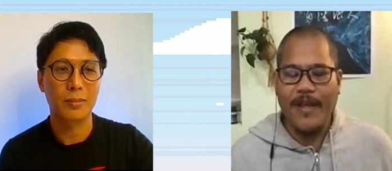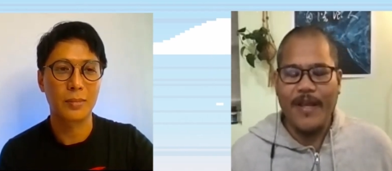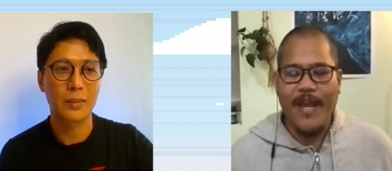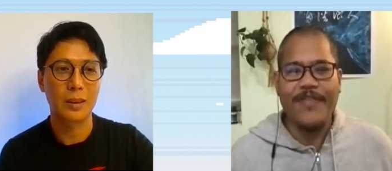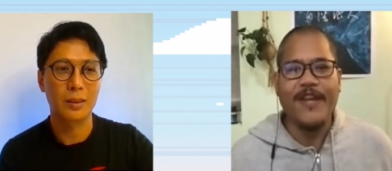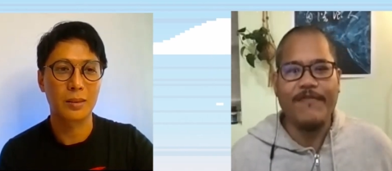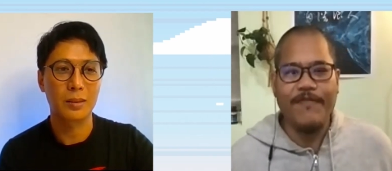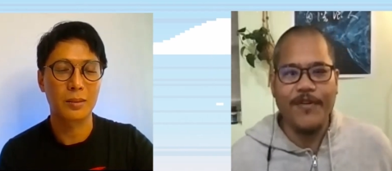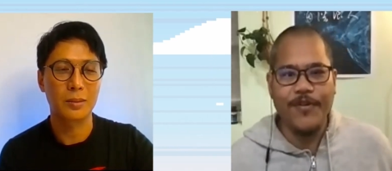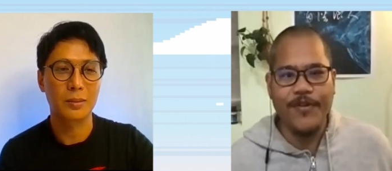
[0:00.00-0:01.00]
Speaker 1: ethnic
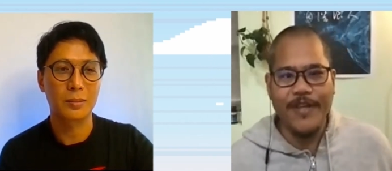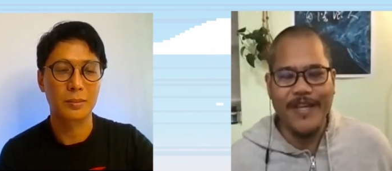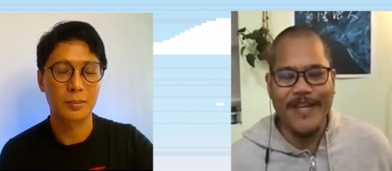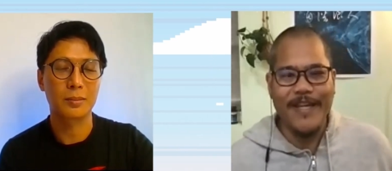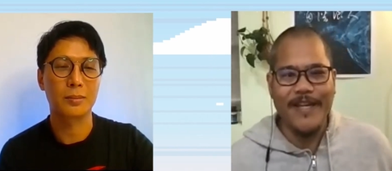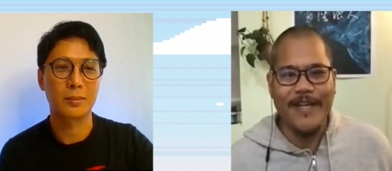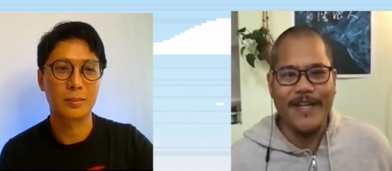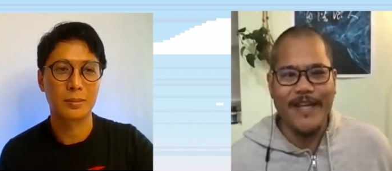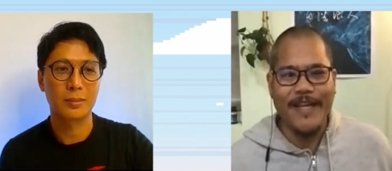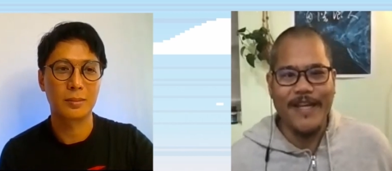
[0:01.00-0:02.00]
food in
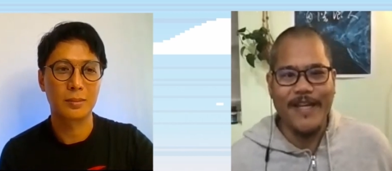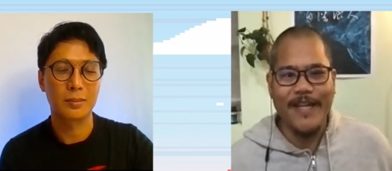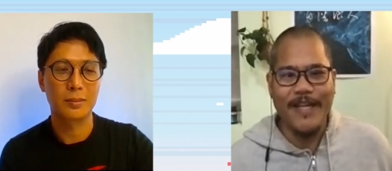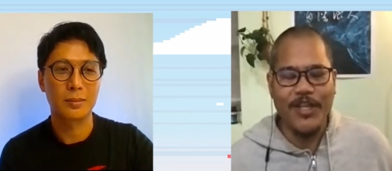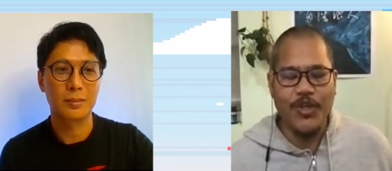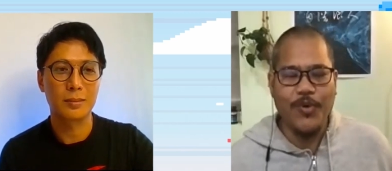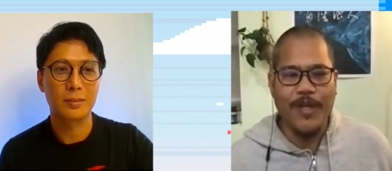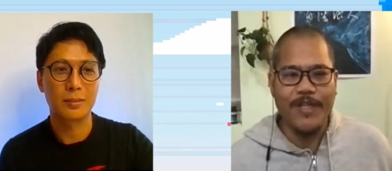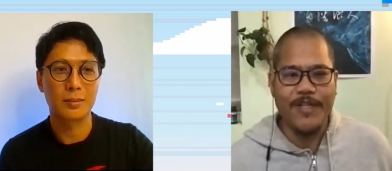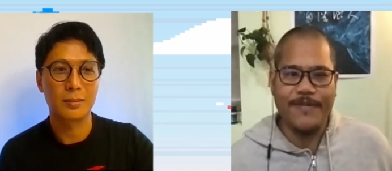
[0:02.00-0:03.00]
in in the
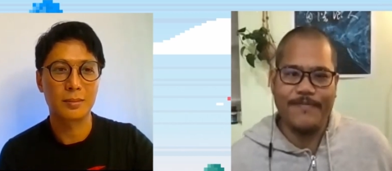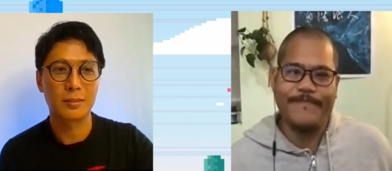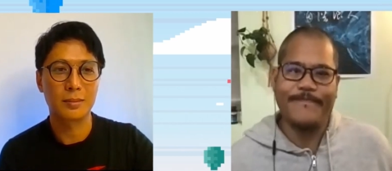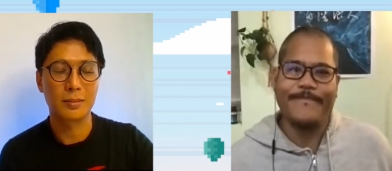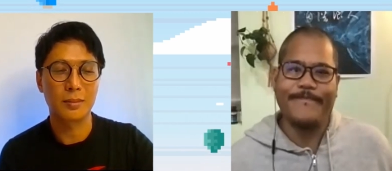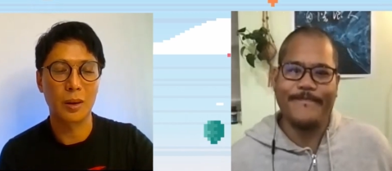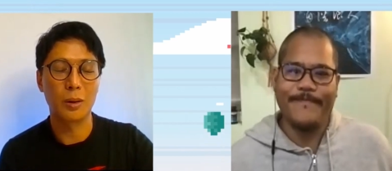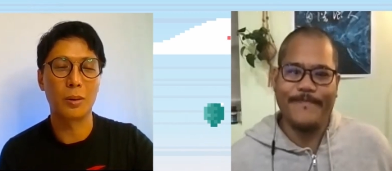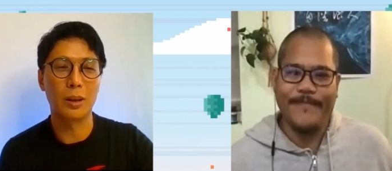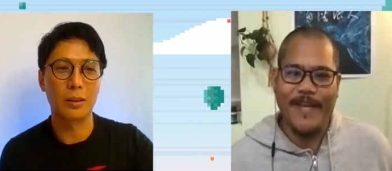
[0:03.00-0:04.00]
U.S.
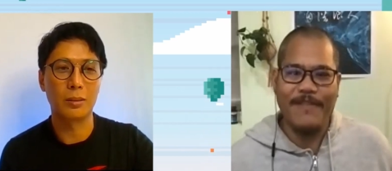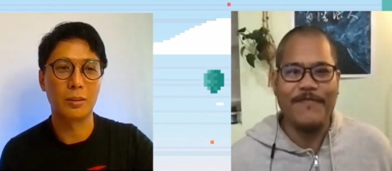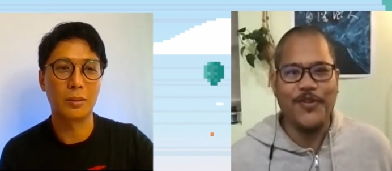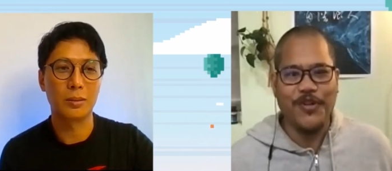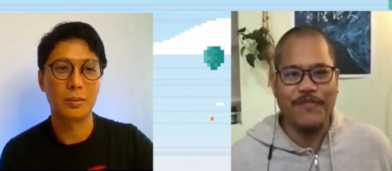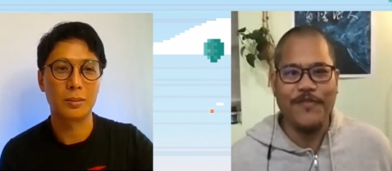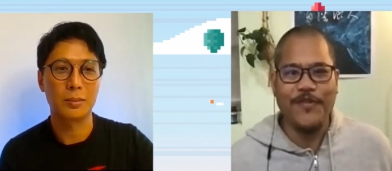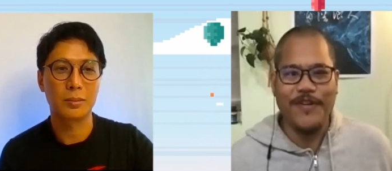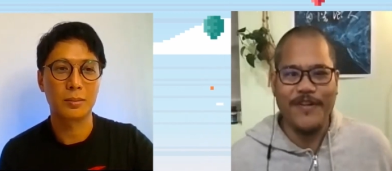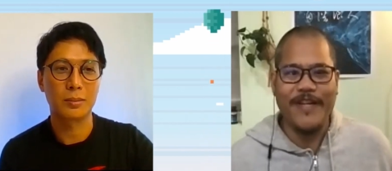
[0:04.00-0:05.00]
Oh, and uh, fusion
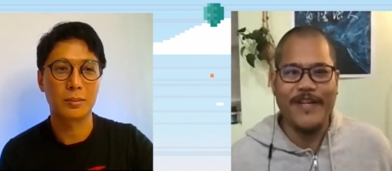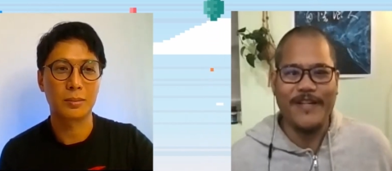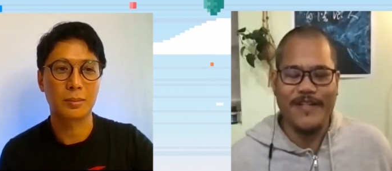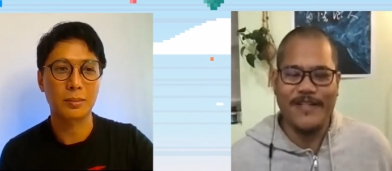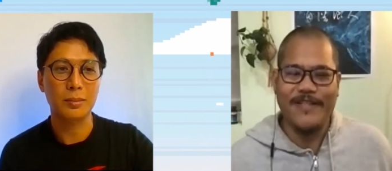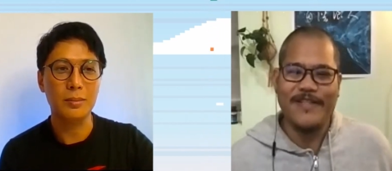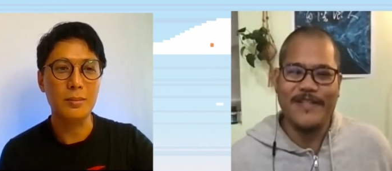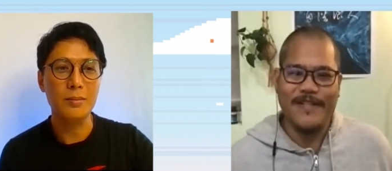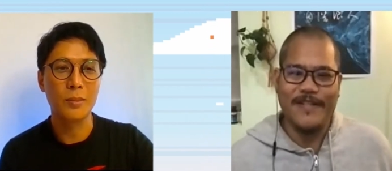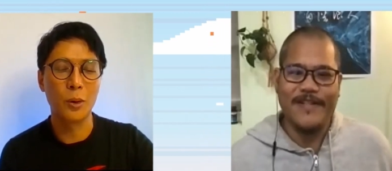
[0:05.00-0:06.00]
food. Yeah.
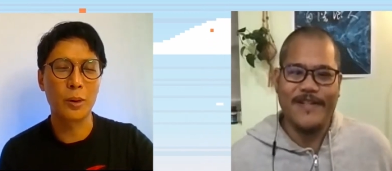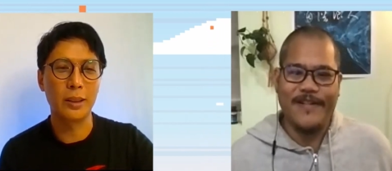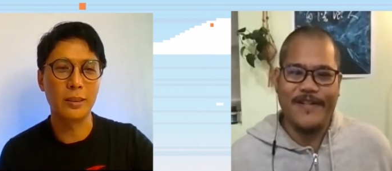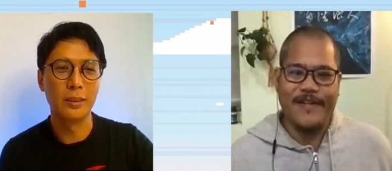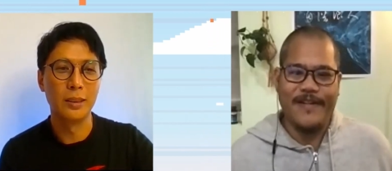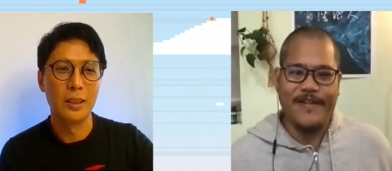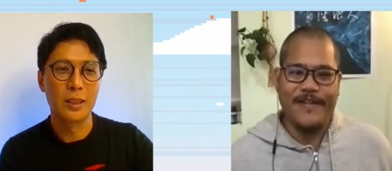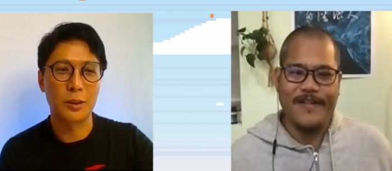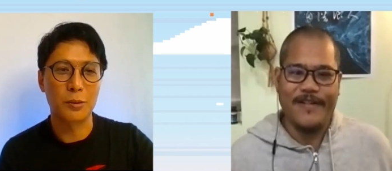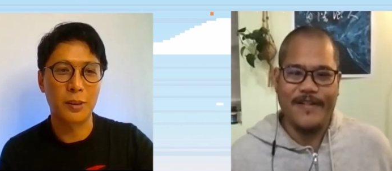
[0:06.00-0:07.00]
Speaker 2: Okay.
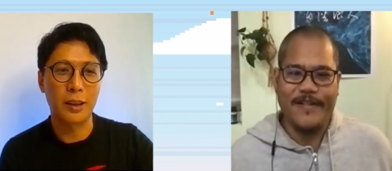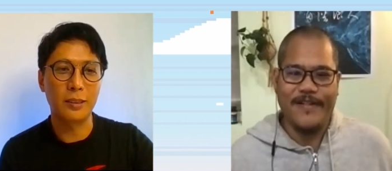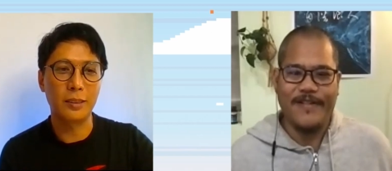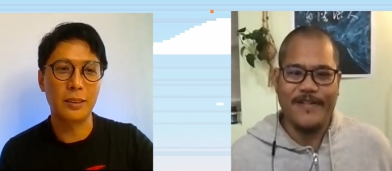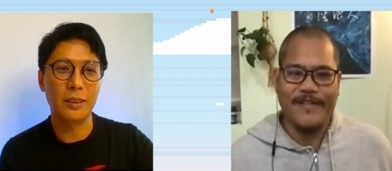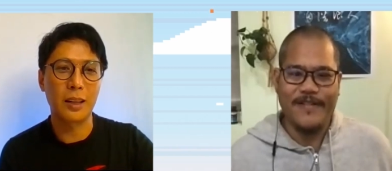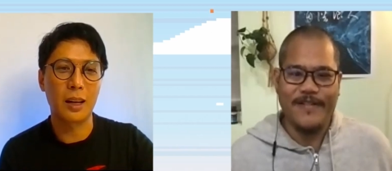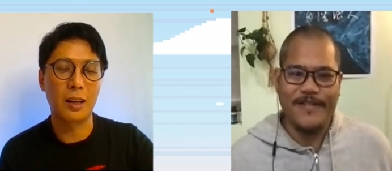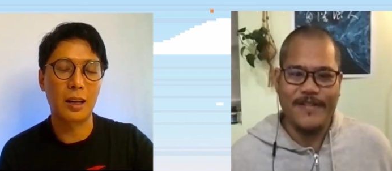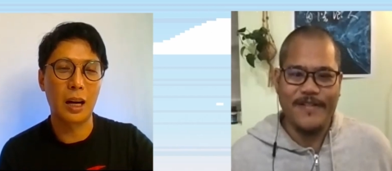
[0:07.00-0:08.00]
So finally,
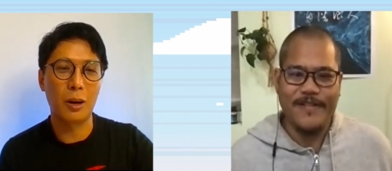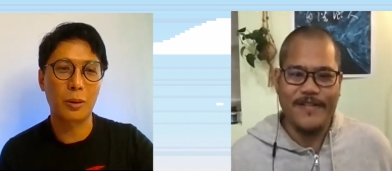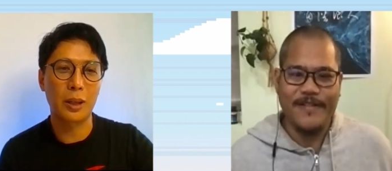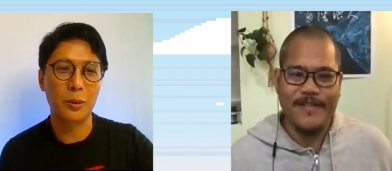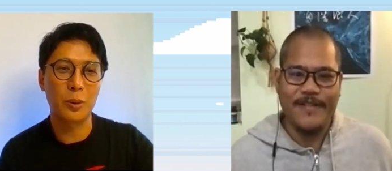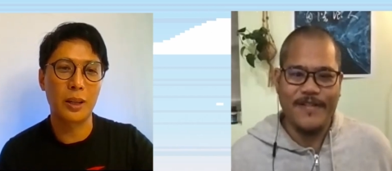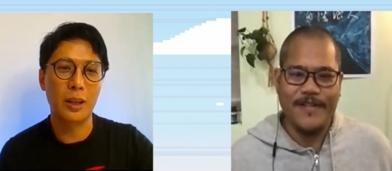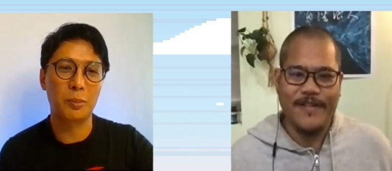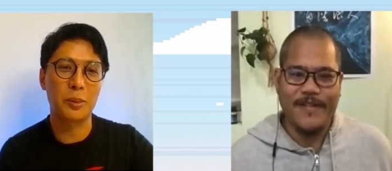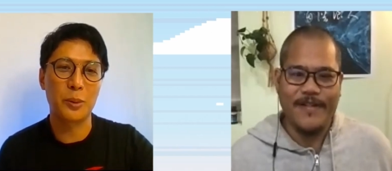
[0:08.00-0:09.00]
uh, how can we
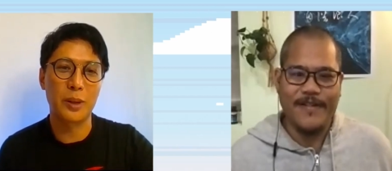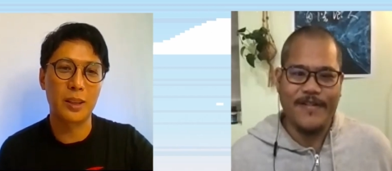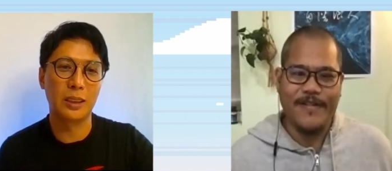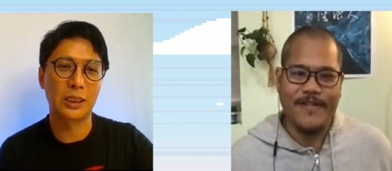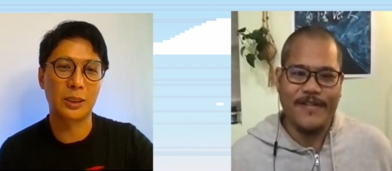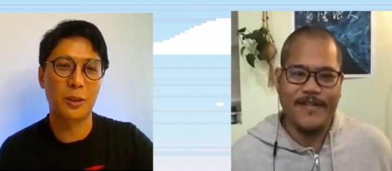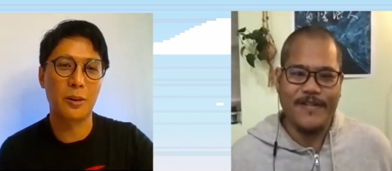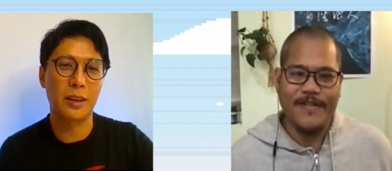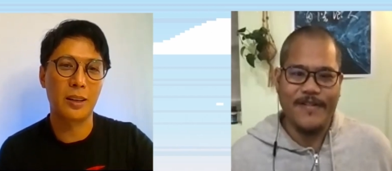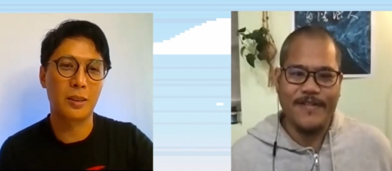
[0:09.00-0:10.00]
help you in this
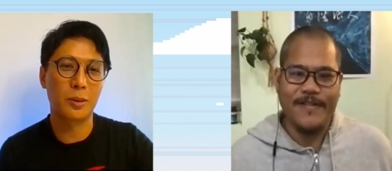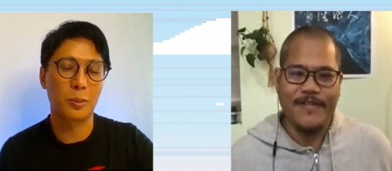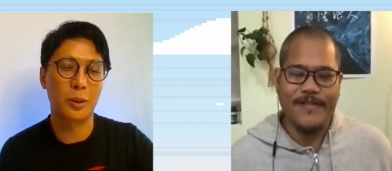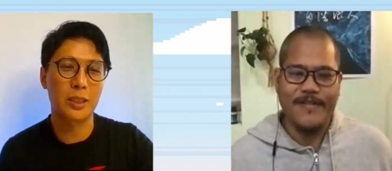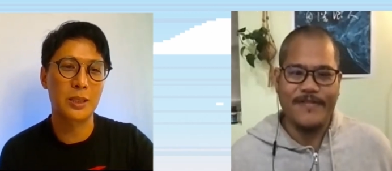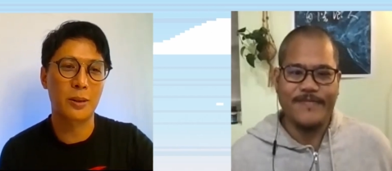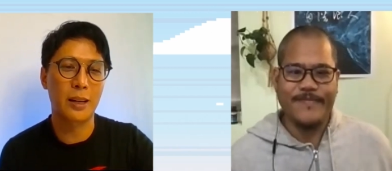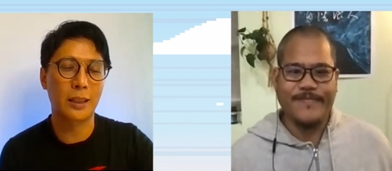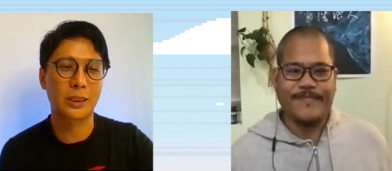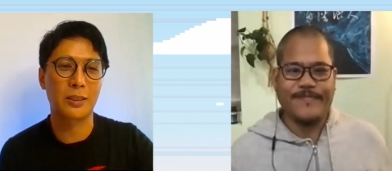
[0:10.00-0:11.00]
show, and what is
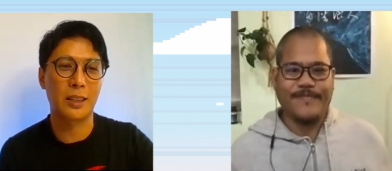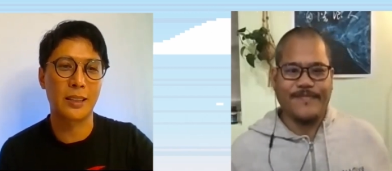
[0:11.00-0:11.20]
your action